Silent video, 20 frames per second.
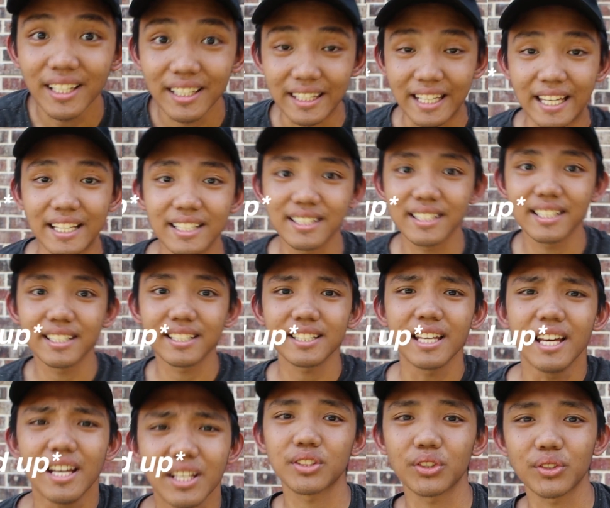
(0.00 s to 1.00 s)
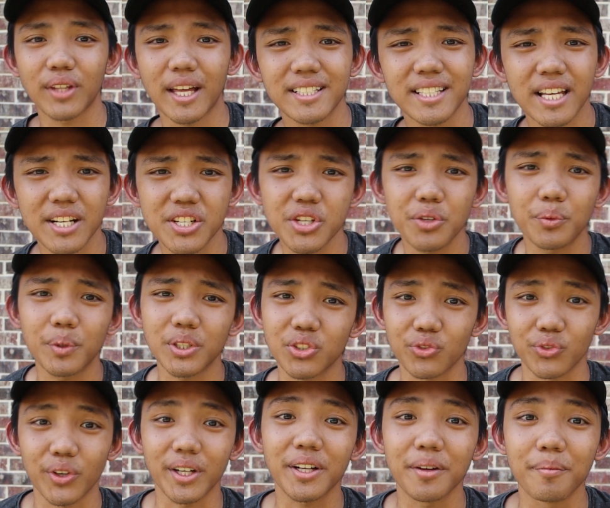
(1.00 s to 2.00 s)
lenses. So that's actually what's
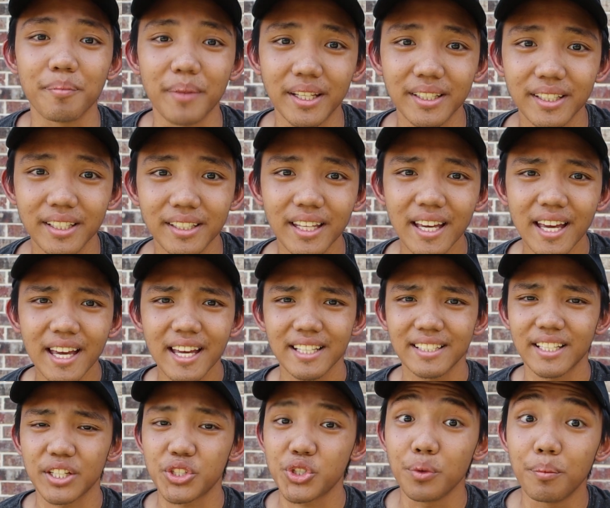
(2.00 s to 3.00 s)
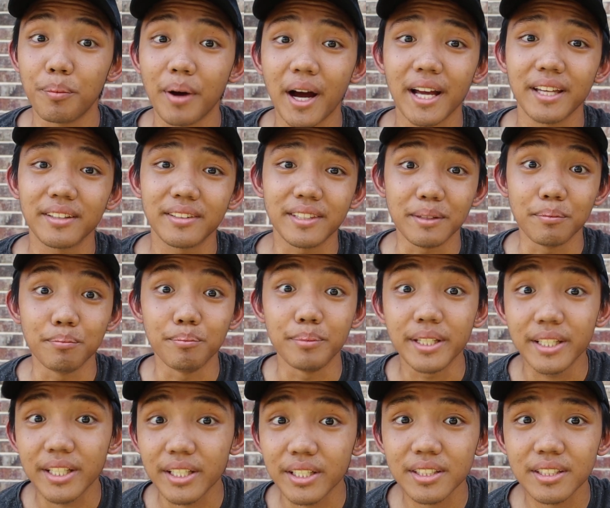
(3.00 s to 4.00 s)
recommended, is that you buy the
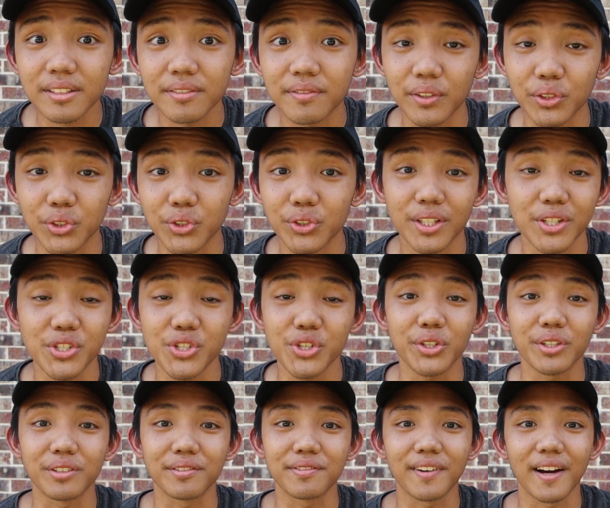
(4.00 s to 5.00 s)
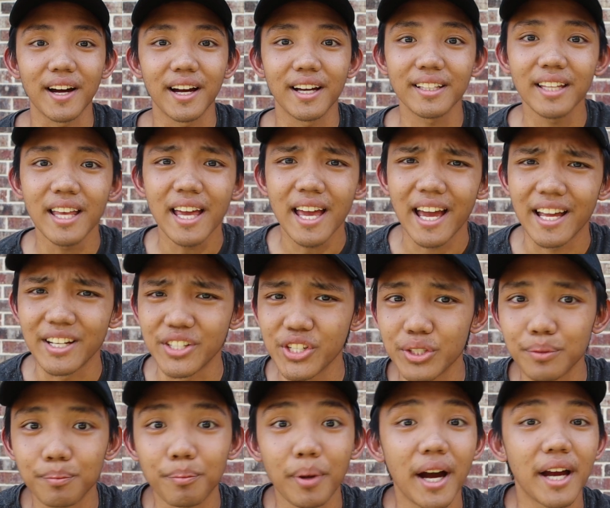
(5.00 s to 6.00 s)
biggest filter that you can find and
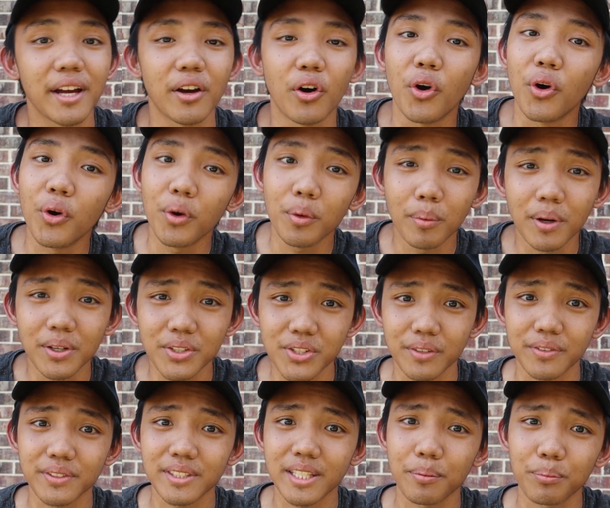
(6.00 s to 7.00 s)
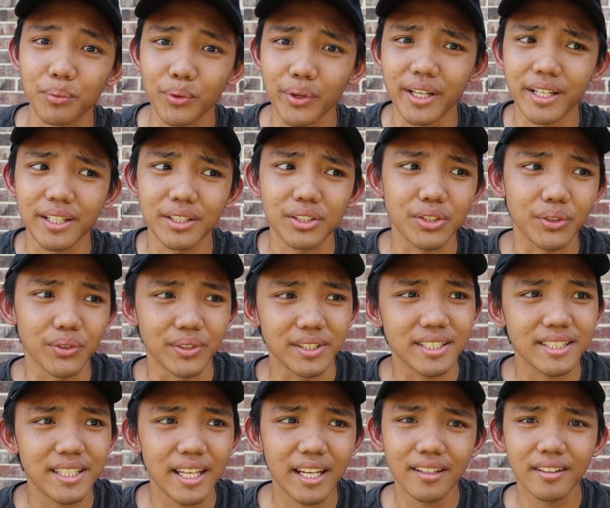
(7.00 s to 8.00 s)
just buy a whole bunch of step rings. So
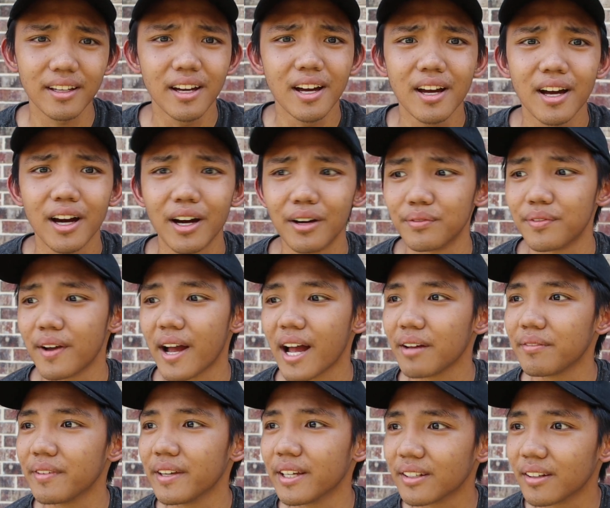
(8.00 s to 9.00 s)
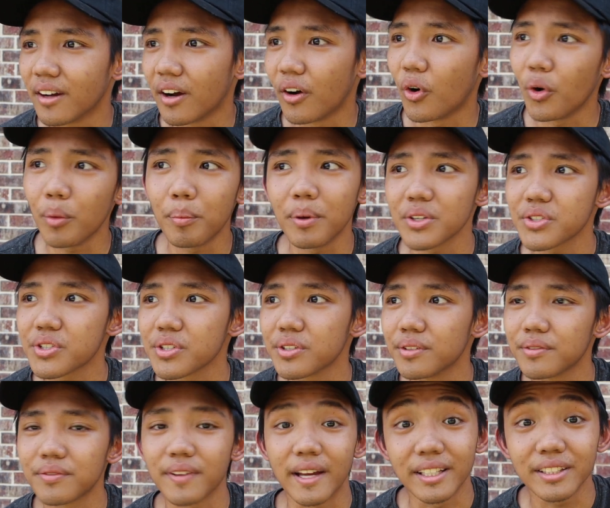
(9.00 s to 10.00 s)
instead of having a whole bunch
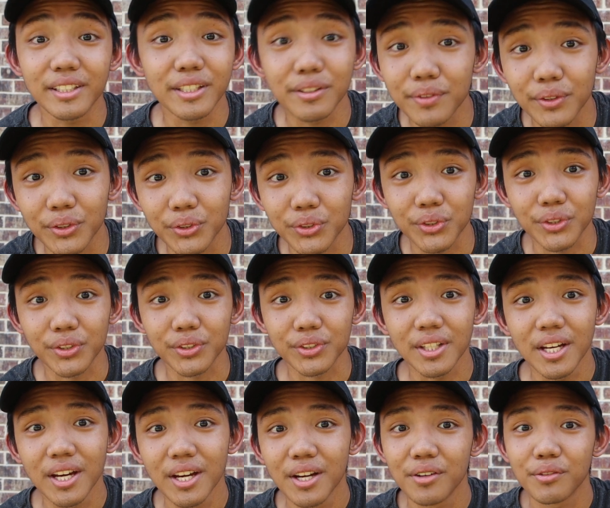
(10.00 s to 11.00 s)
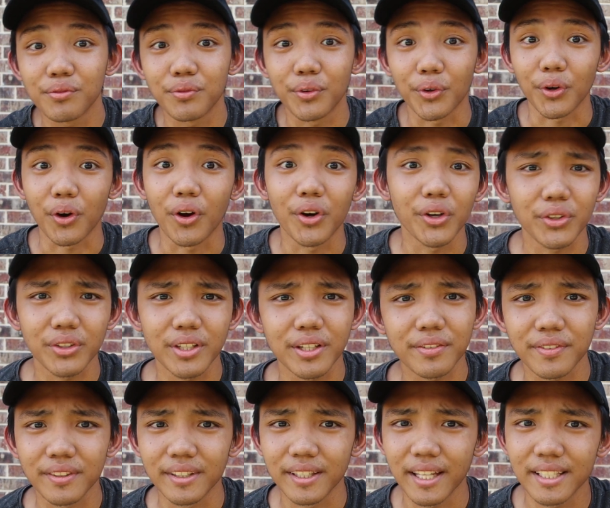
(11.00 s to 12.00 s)
of ND filters for all your
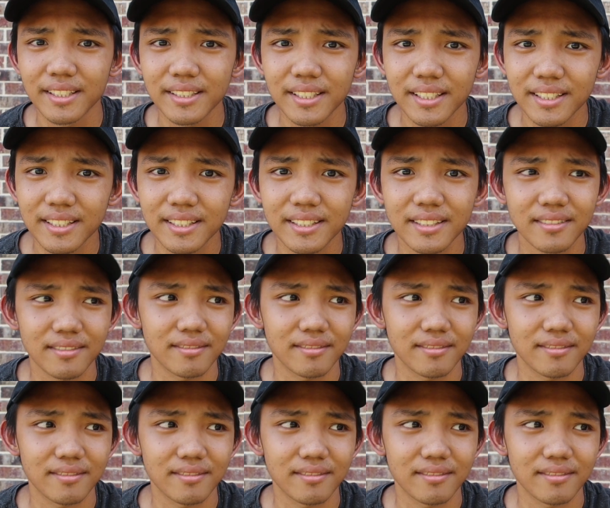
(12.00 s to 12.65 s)
different lenses,